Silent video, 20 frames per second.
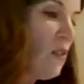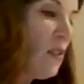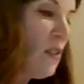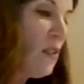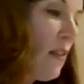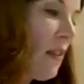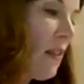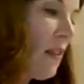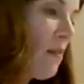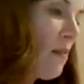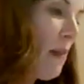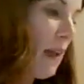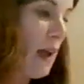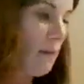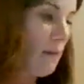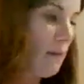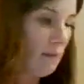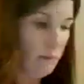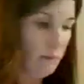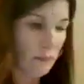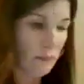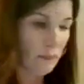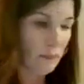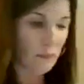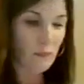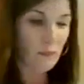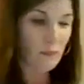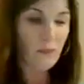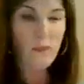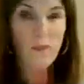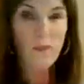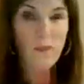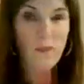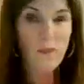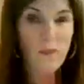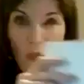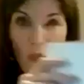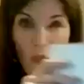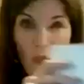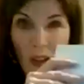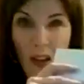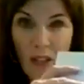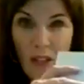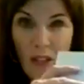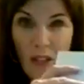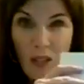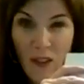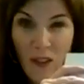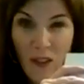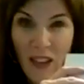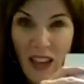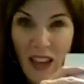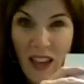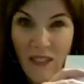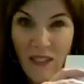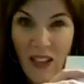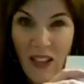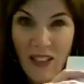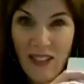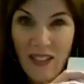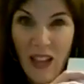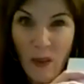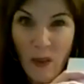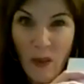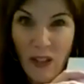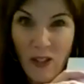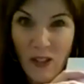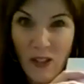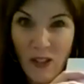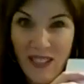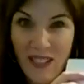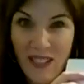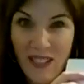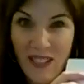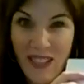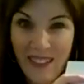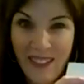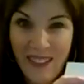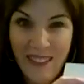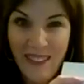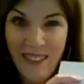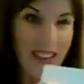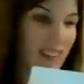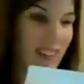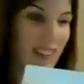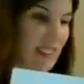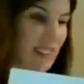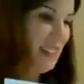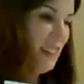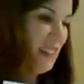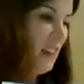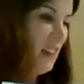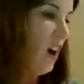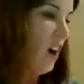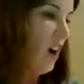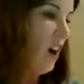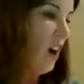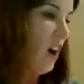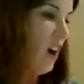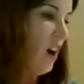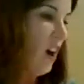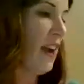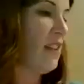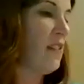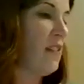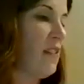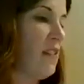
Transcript: All right, so what I'm going to do is I'm going to pick up a smaller canvas and we're going to do it together. You ready?